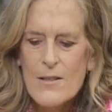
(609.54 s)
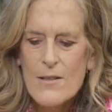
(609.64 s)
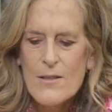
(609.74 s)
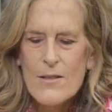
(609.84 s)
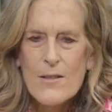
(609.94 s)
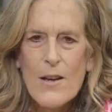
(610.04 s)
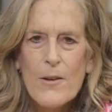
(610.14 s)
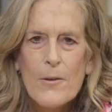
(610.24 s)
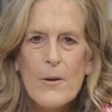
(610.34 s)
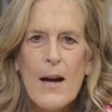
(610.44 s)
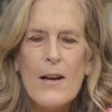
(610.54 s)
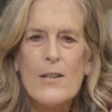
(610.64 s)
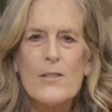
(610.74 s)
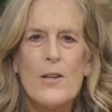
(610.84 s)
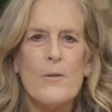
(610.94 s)
So I
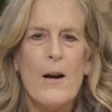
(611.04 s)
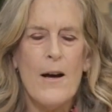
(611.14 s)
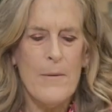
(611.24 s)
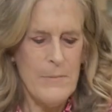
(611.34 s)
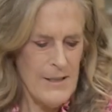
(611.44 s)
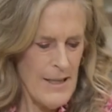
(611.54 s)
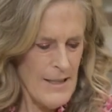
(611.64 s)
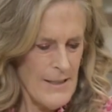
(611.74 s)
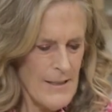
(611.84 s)
also sent in